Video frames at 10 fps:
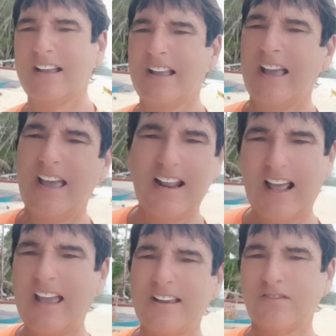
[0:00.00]
And
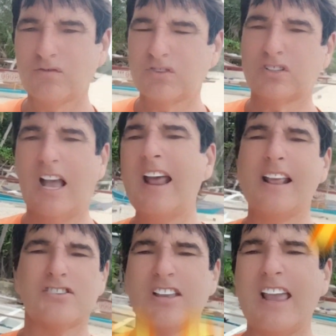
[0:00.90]
I kind of
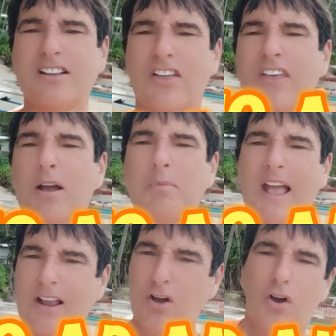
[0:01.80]
say to them,
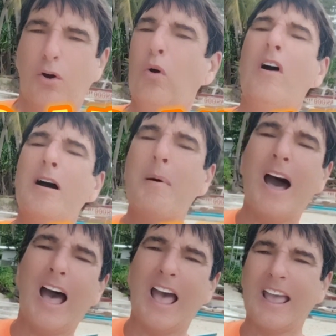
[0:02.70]
like, who am
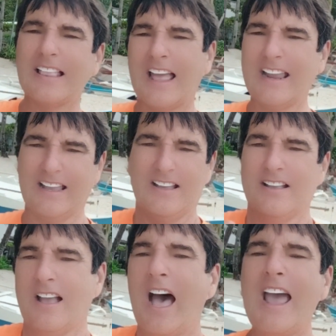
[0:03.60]
I? Like,
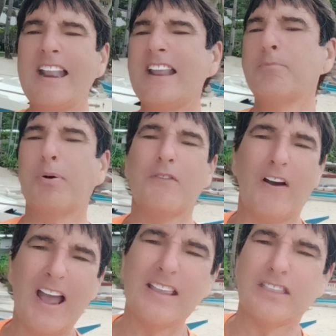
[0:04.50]
I didn't
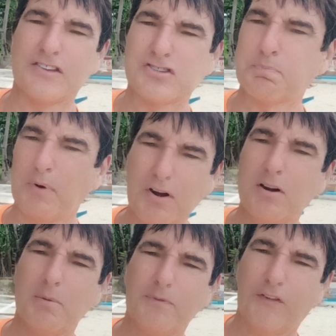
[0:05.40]
provide the
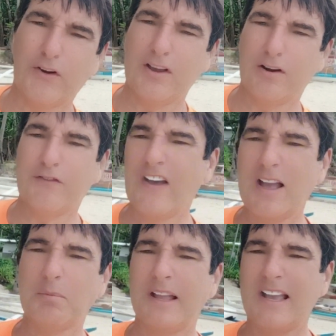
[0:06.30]
sperm for your
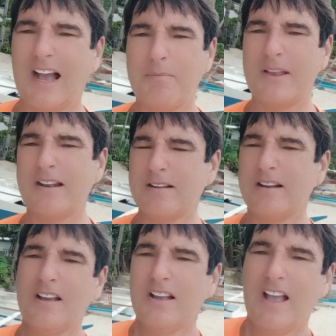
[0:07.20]
family.
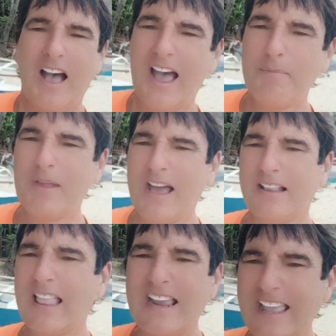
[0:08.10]
I'm not
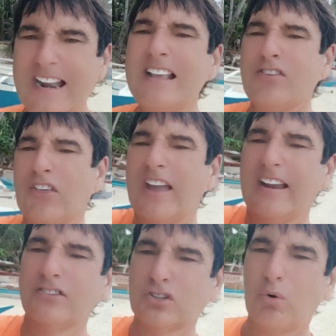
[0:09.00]
like anything.
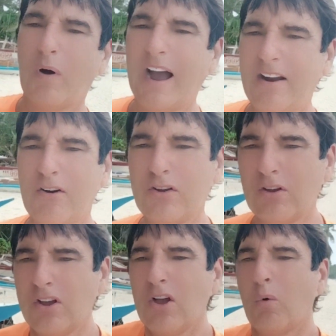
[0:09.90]
So why
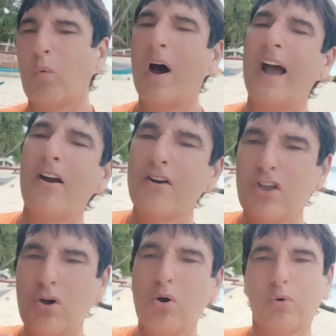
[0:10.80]
are
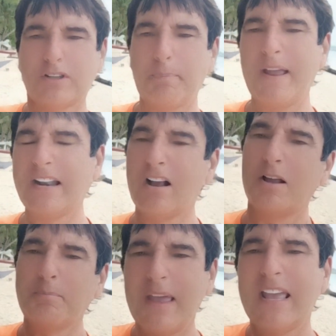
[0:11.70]
you depending on
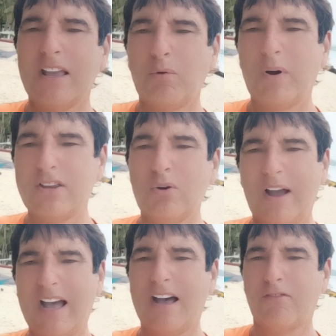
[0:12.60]
me when you
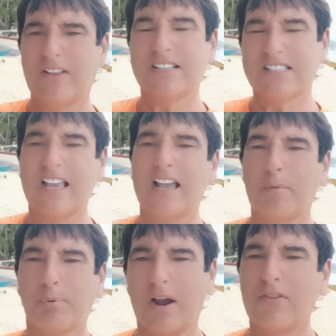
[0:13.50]
have, let's say, a
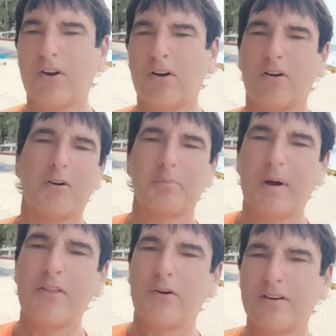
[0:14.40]
brother or
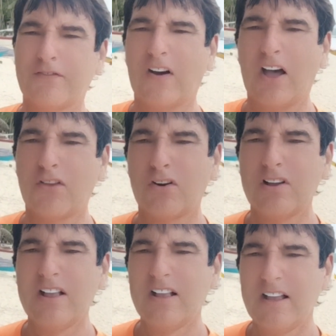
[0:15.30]
mother and father
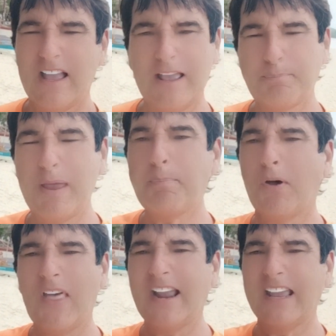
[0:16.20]
and people
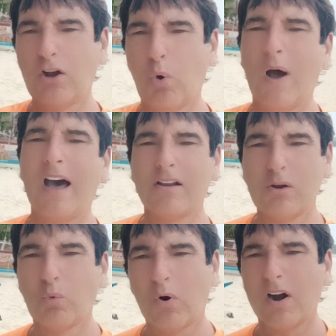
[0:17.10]
that can go out
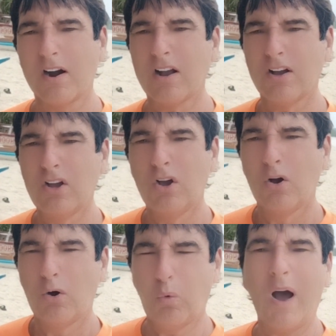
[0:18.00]
and work?
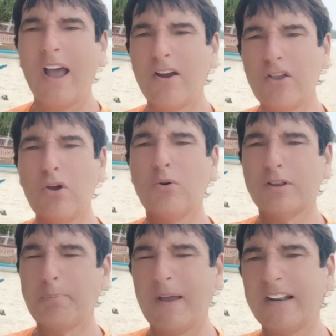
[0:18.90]
Why are you
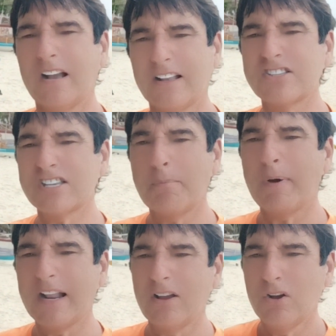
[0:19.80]
depending on
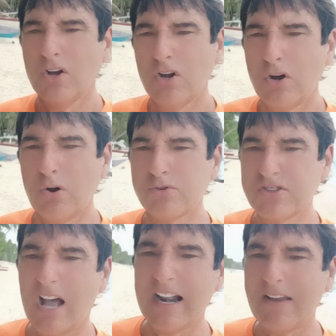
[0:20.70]
somebody who's
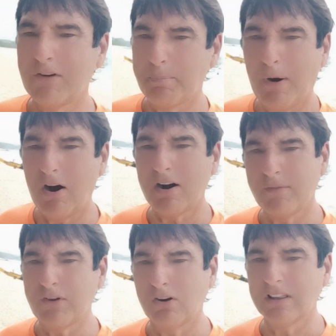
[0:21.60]
not even a part of
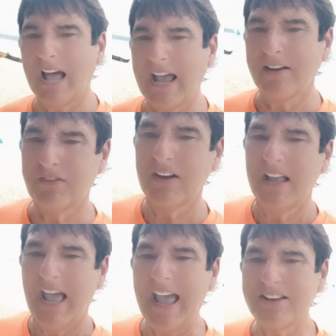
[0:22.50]
your life
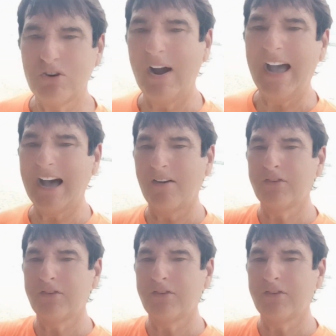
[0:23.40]
and you have your